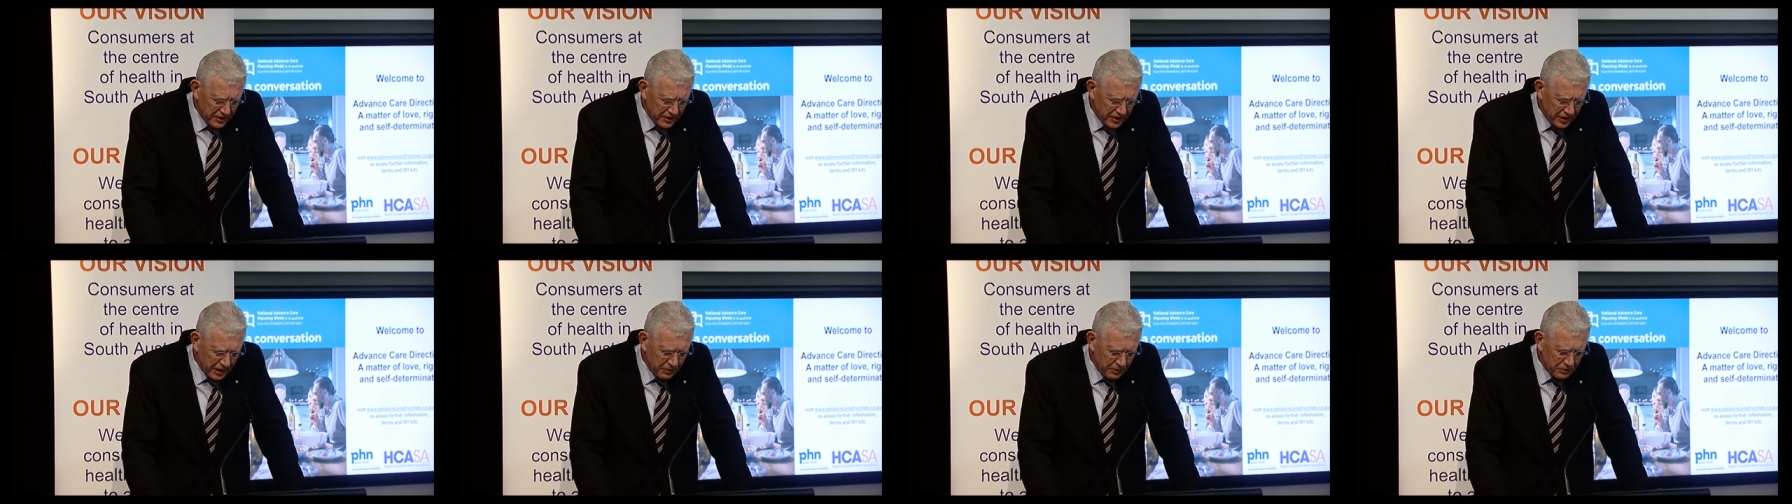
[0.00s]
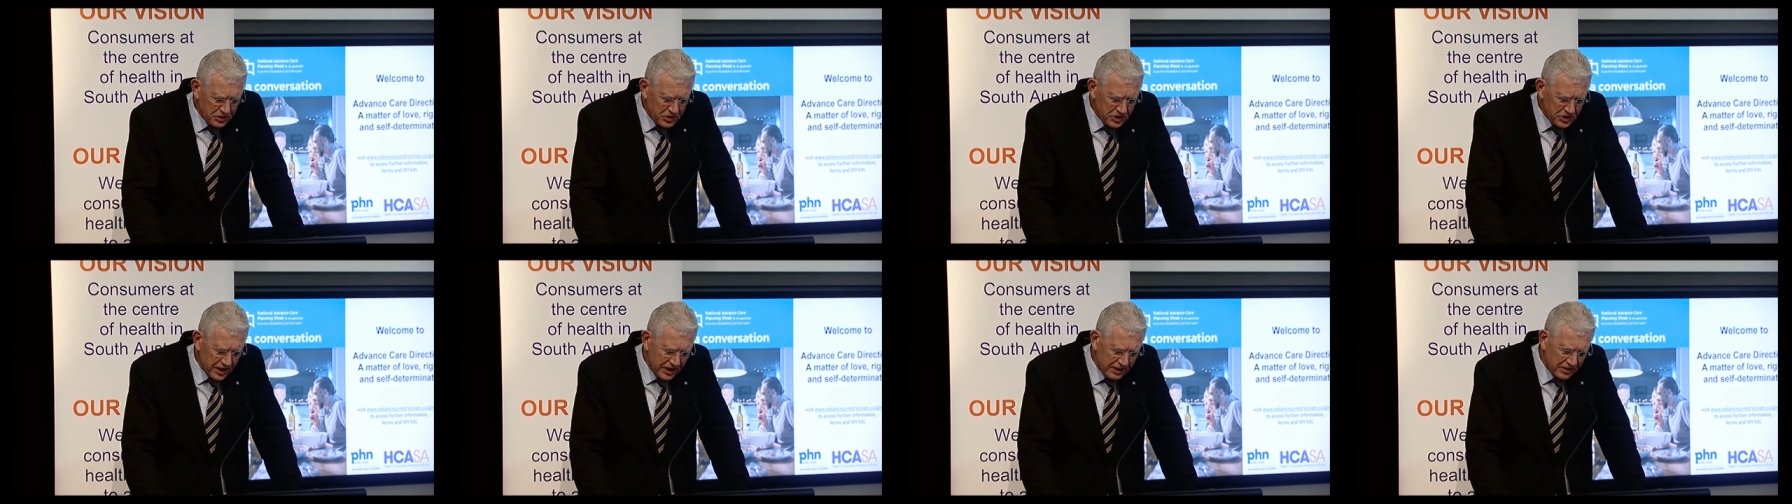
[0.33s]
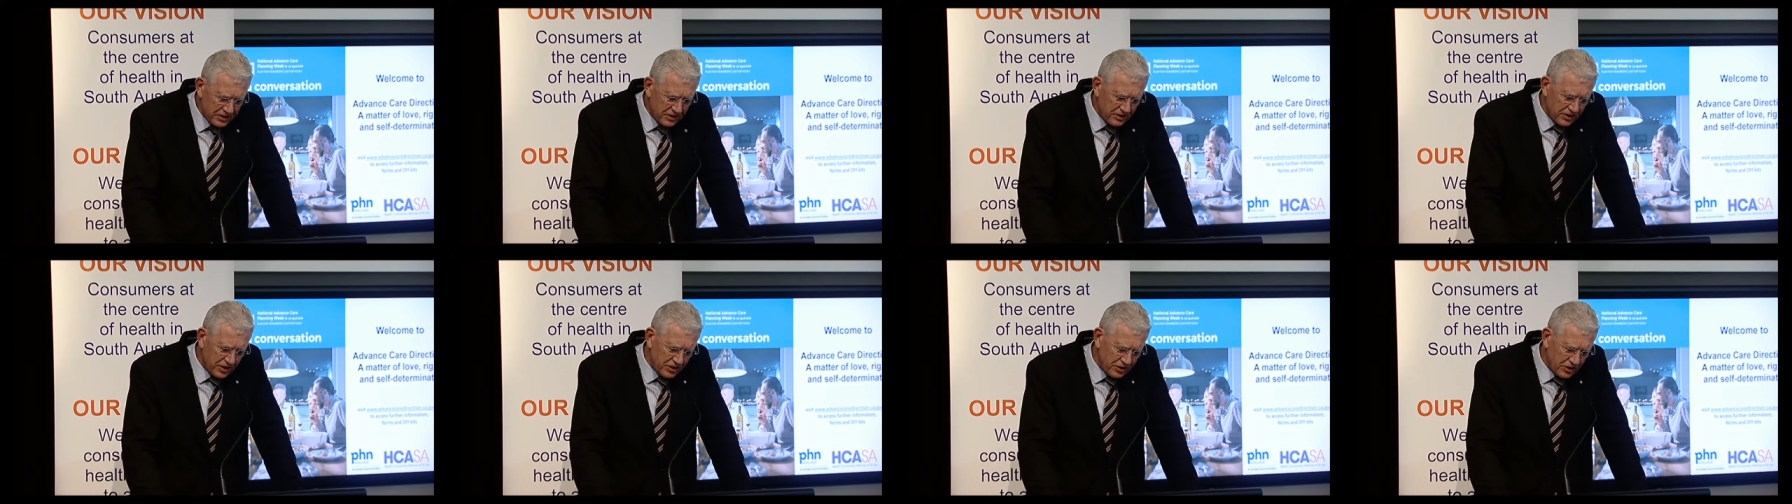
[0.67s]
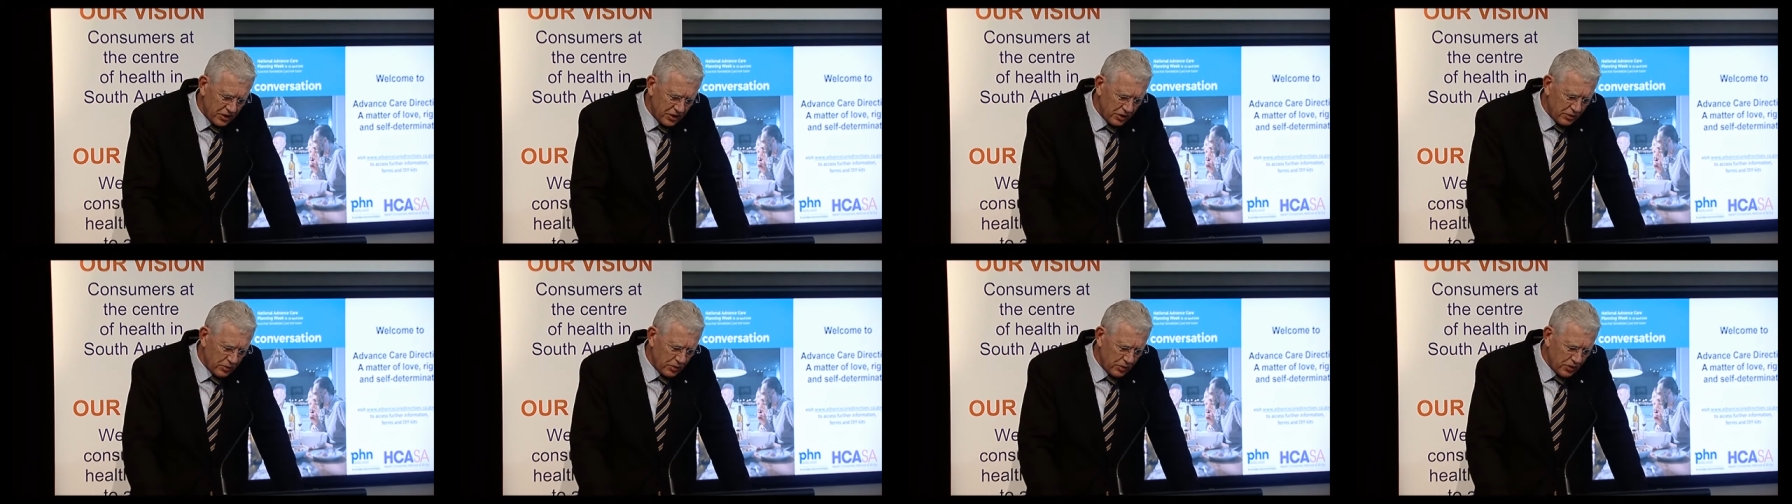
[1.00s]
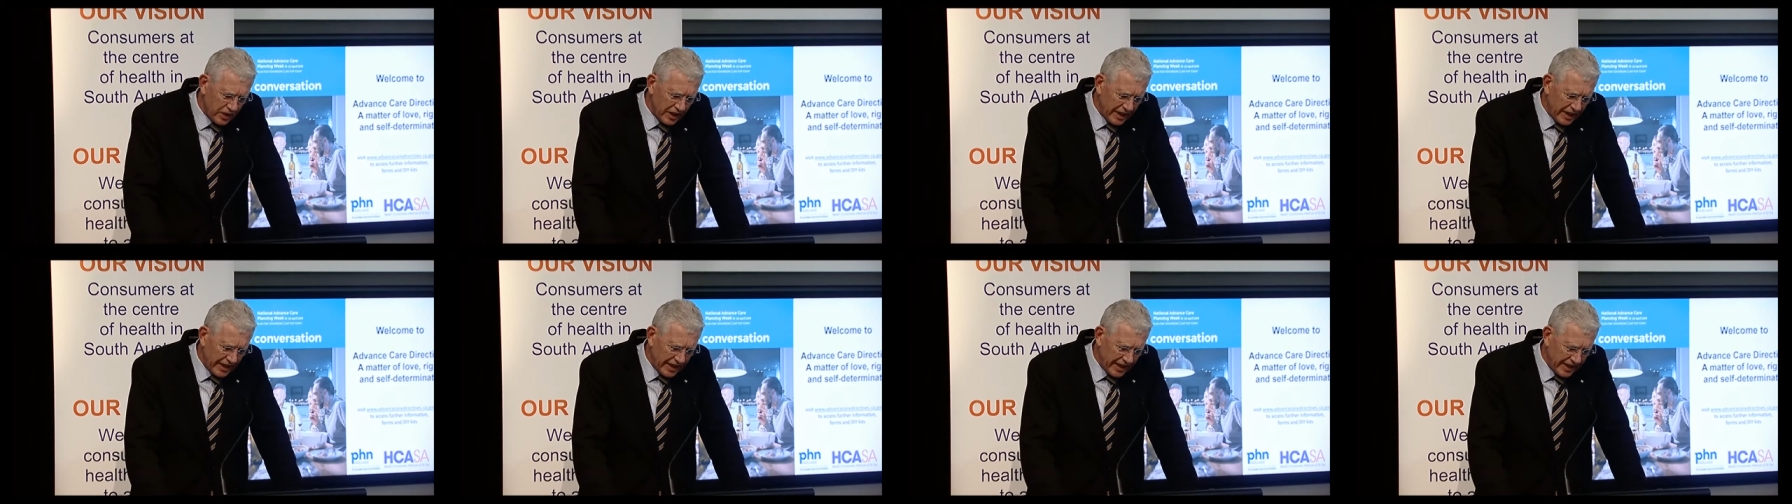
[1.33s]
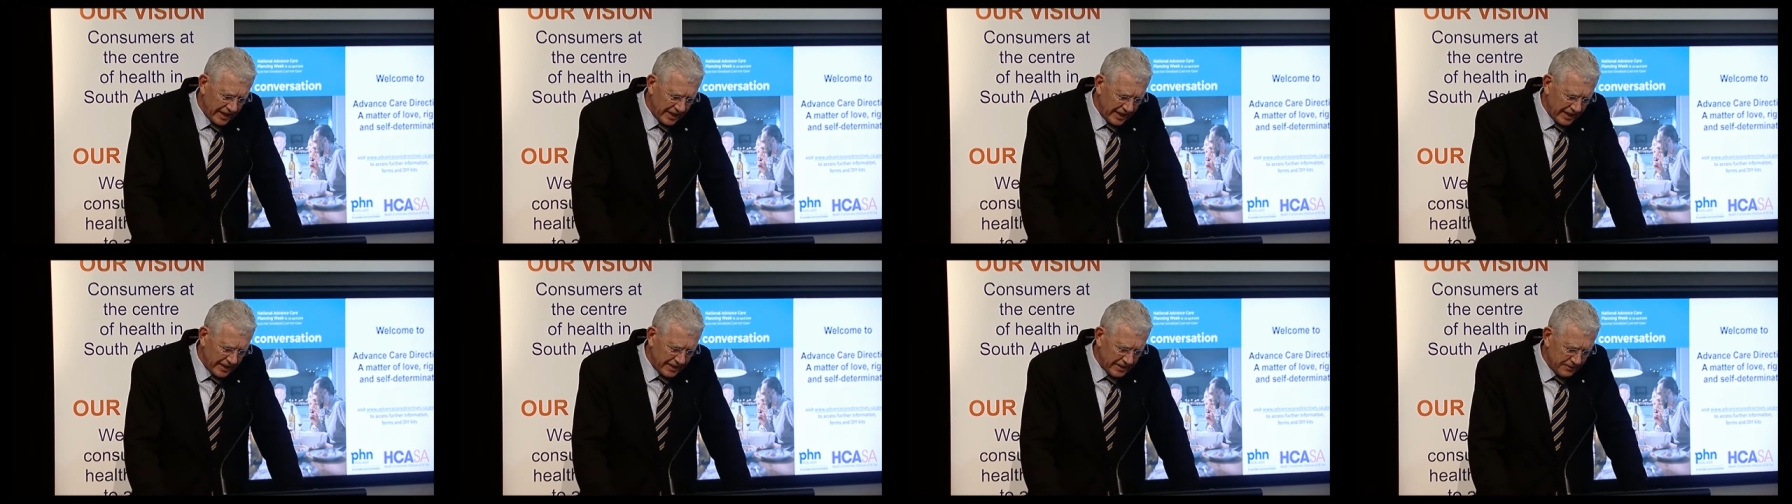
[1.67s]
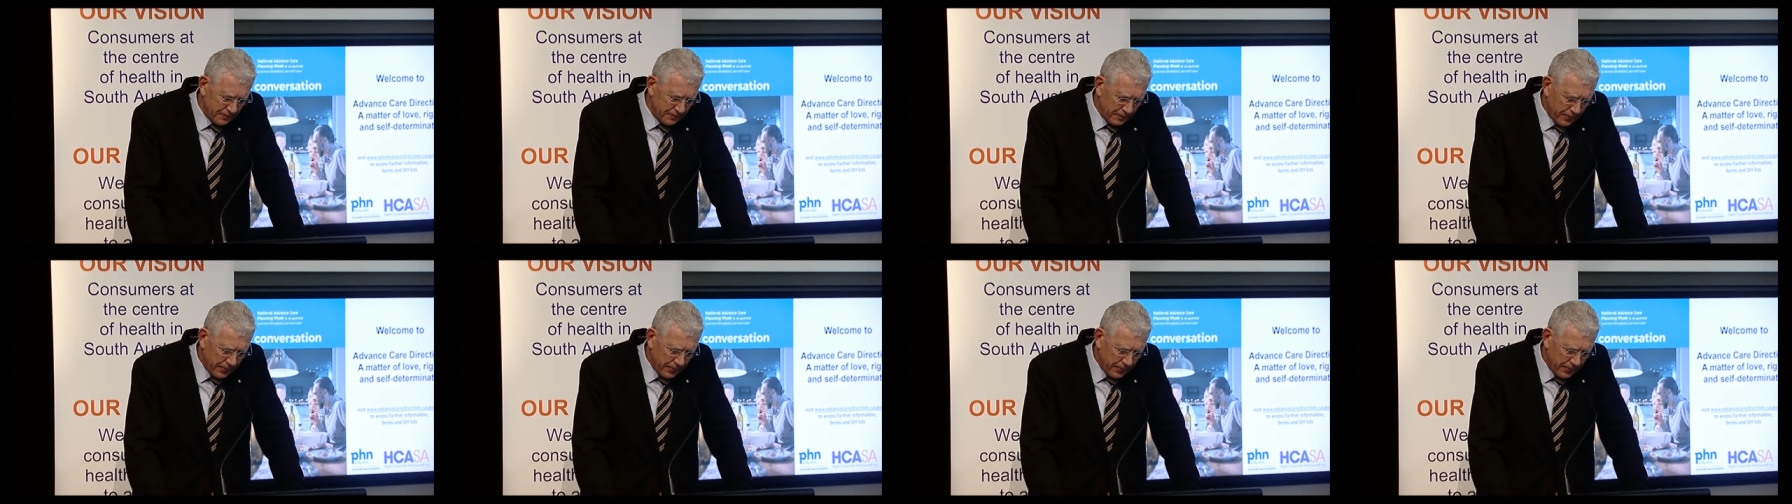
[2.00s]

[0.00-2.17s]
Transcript: He was sent to the new Royal Adelaide.